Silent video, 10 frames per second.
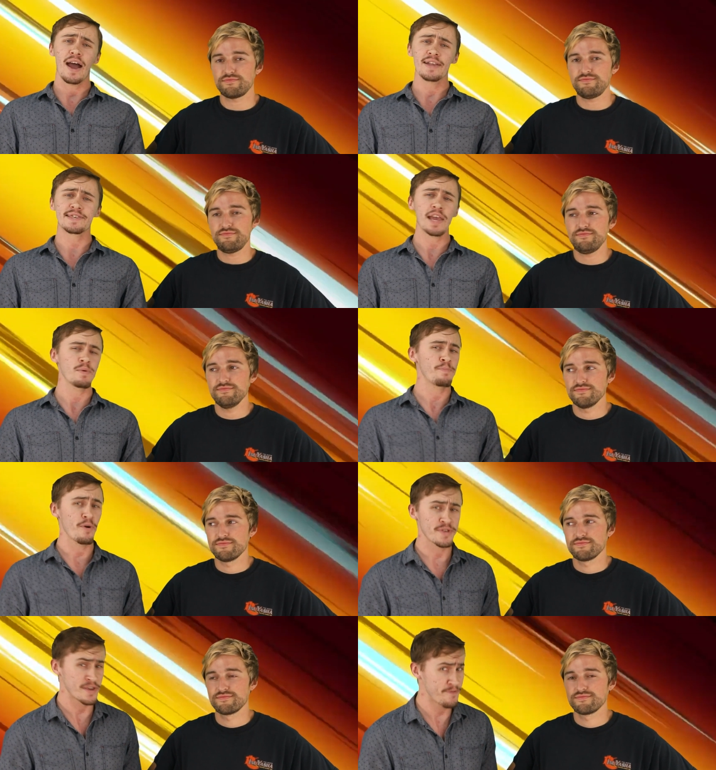Speaker 1: I'd say we
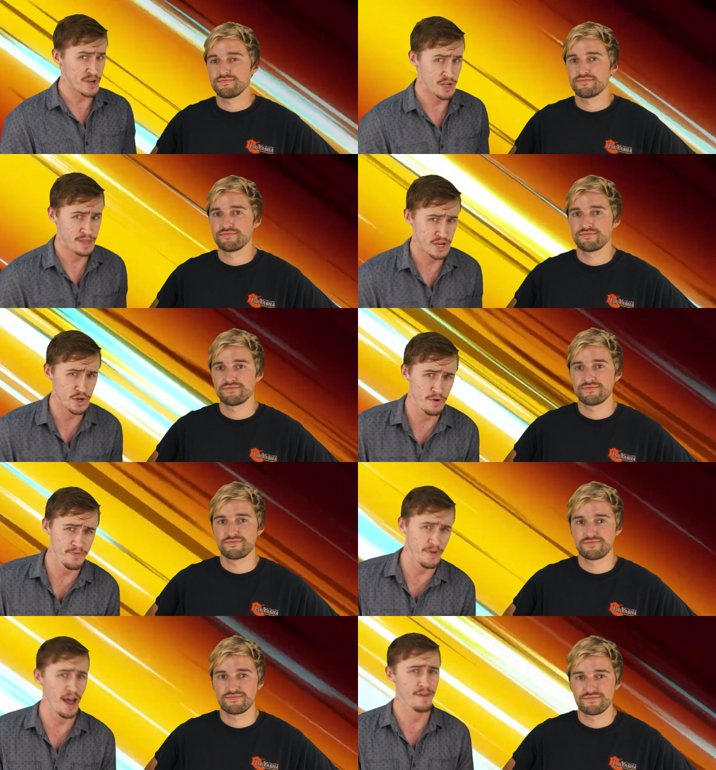both sufficiently showed
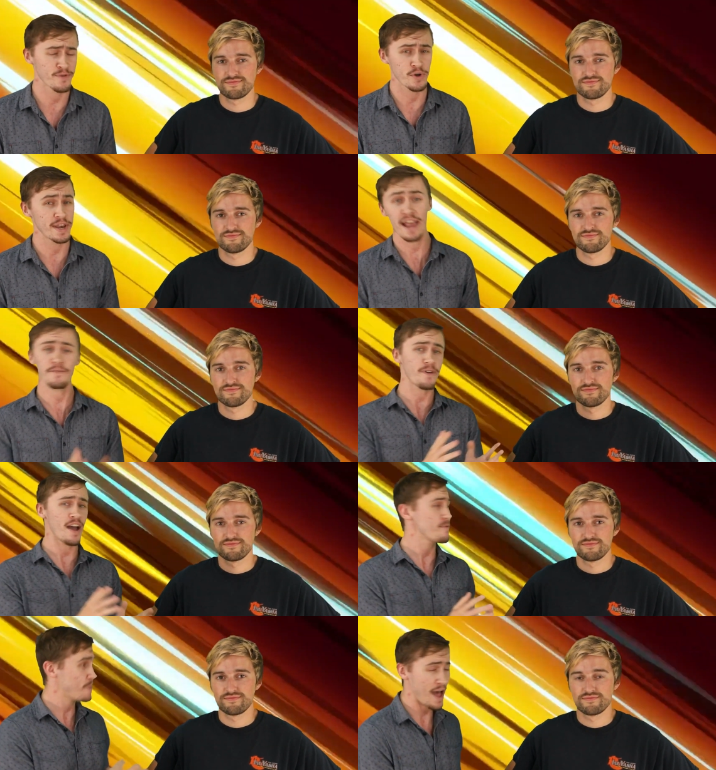5 good and
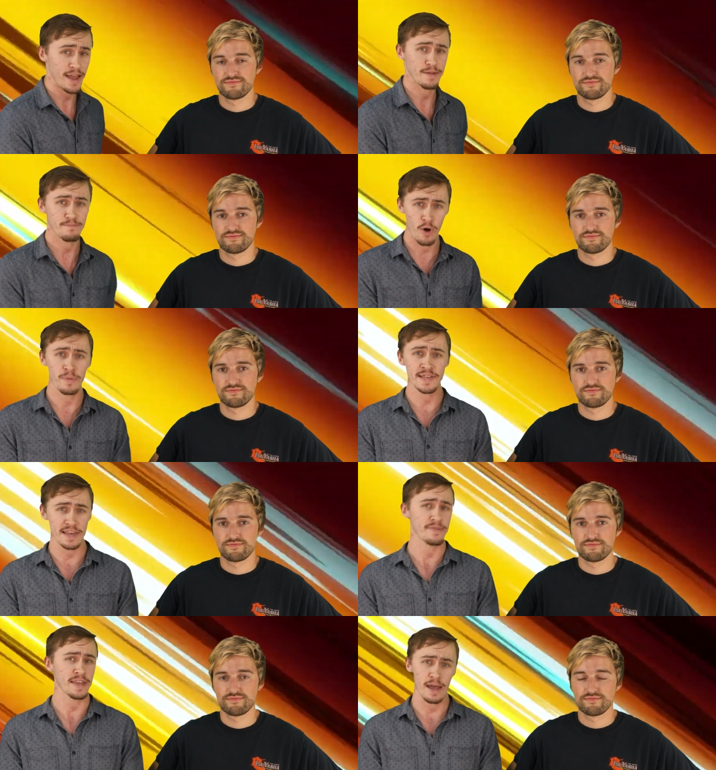5 bad moments
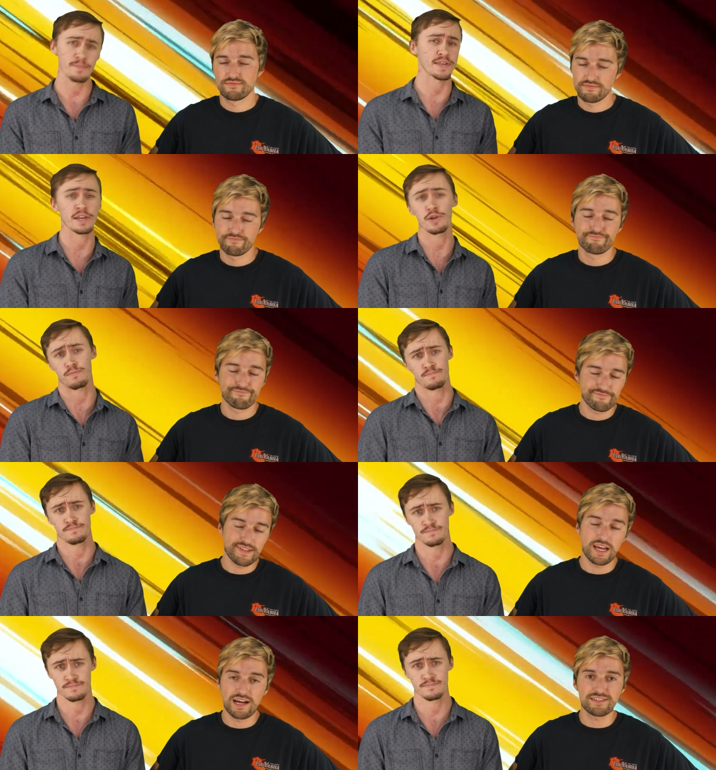in the MCU.
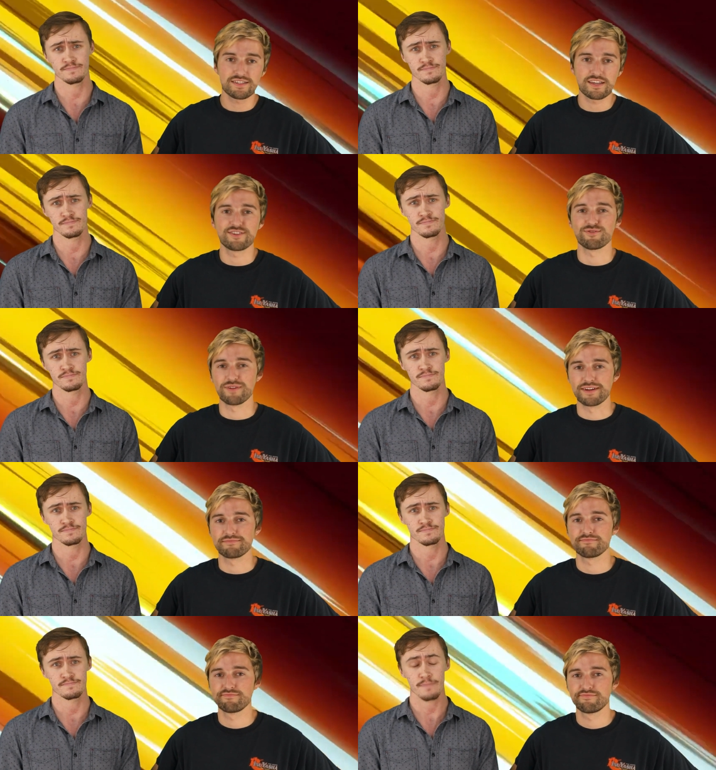Yeah, I'd say you're right.
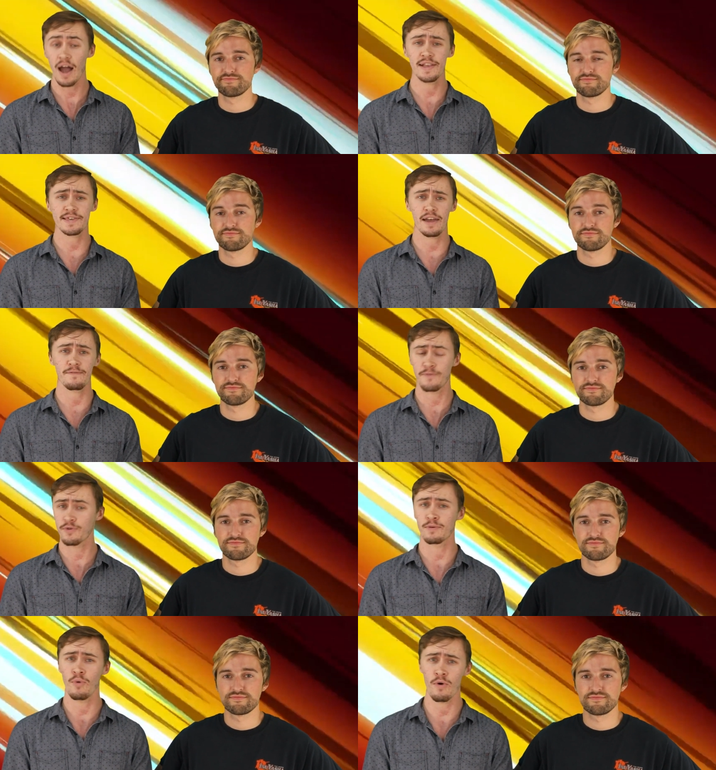I'd say
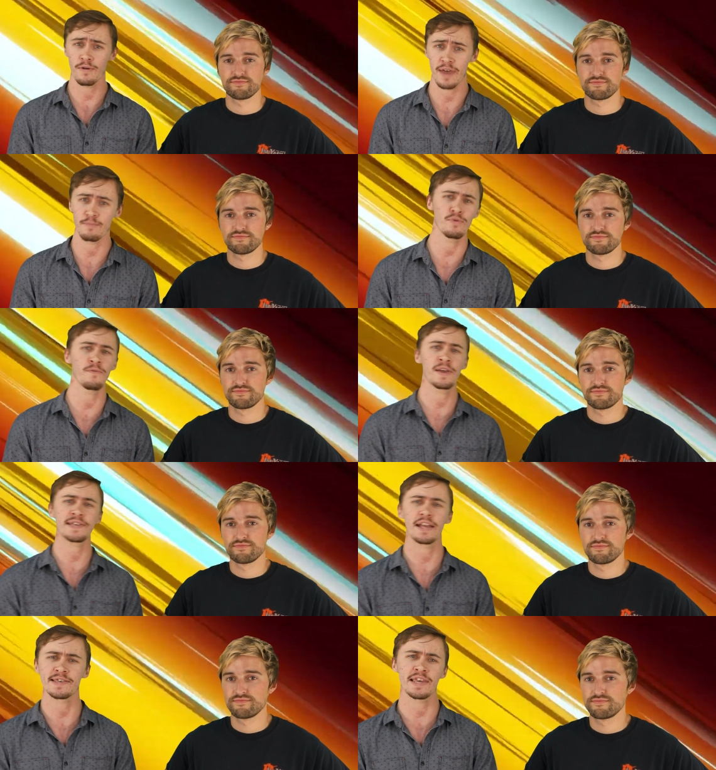furthermore that
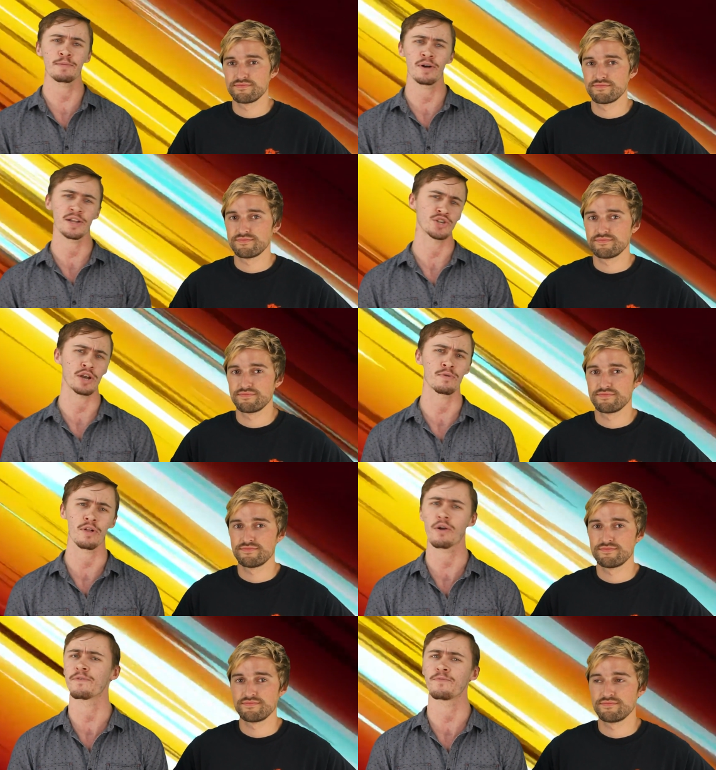movies and cinema in
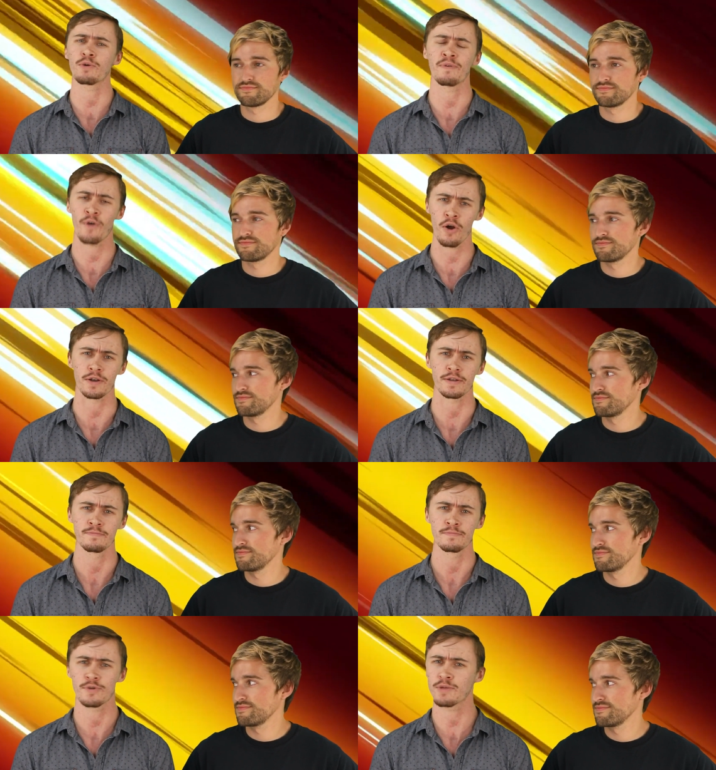general are a form of art.
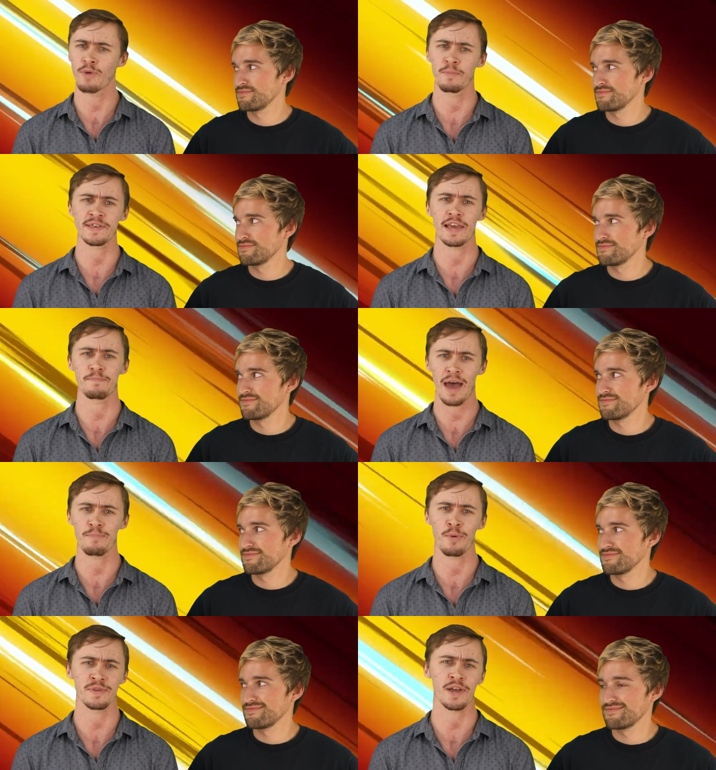Good moments and
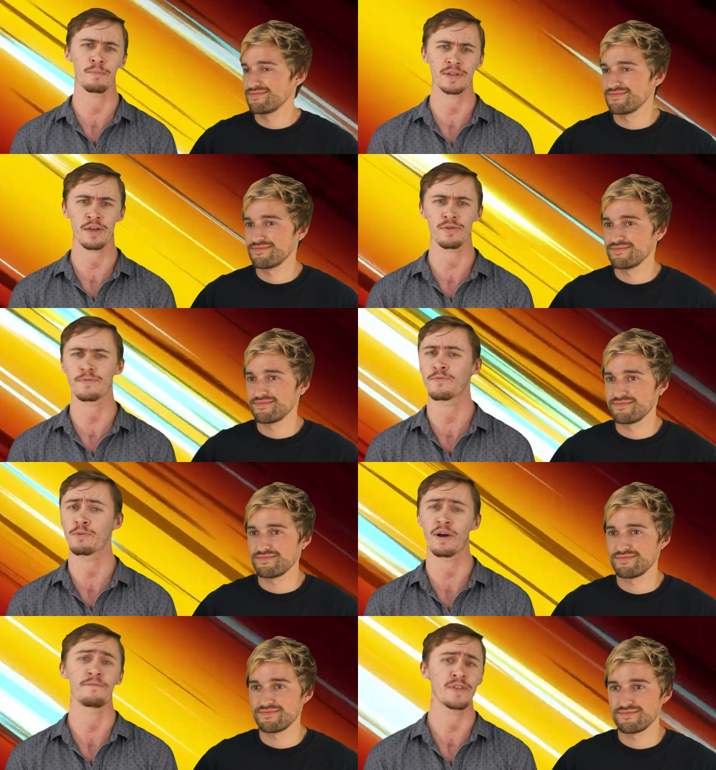bad moments come together to
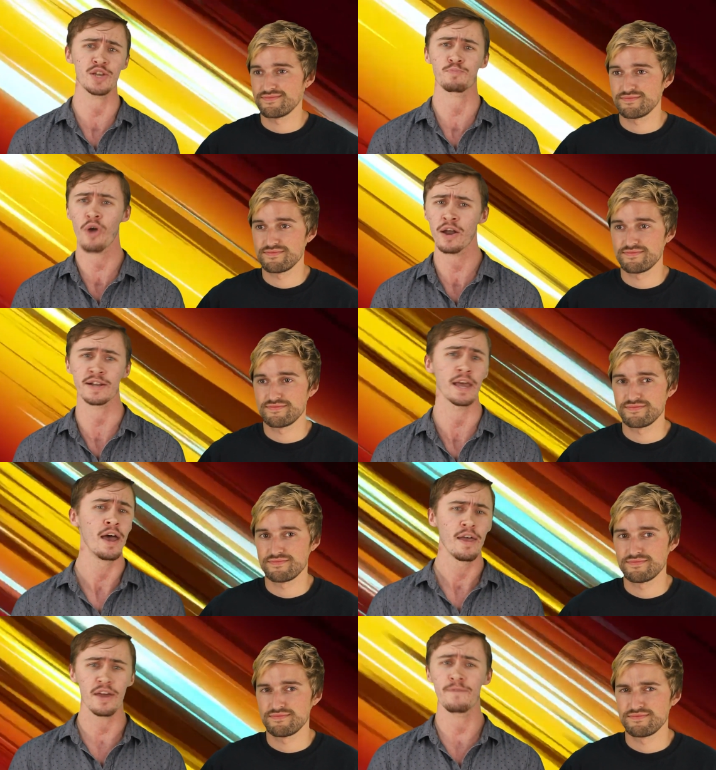form a finished product
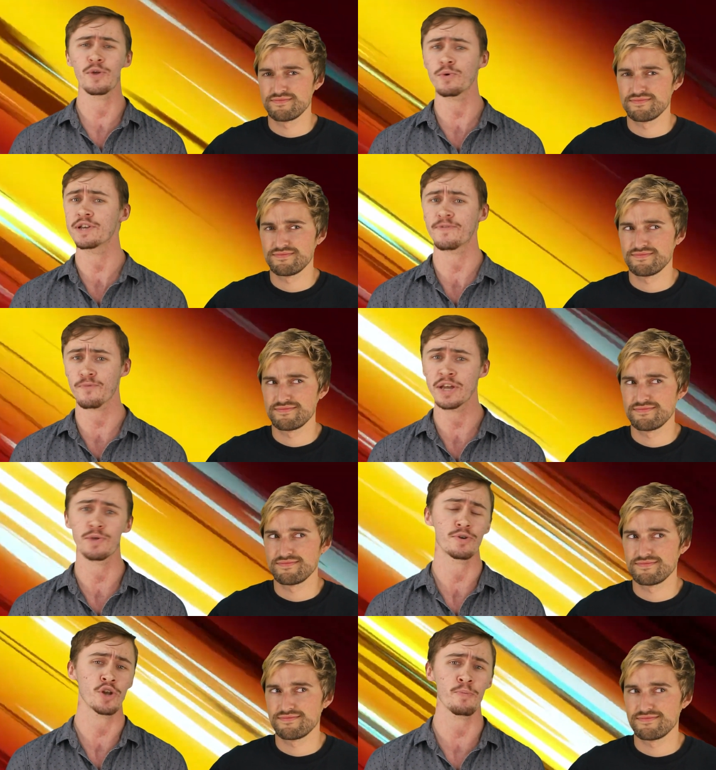that a viewer is free
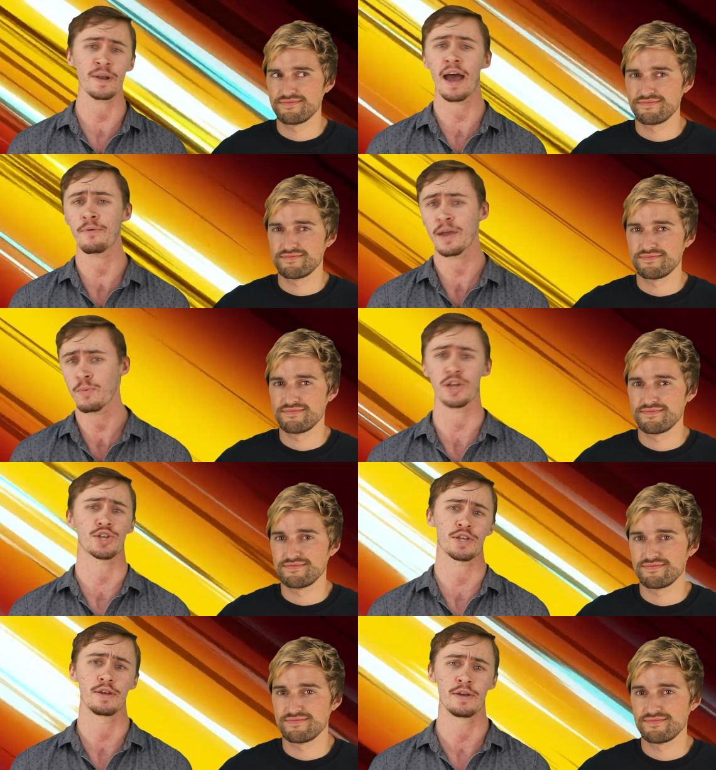to interpret how they wish.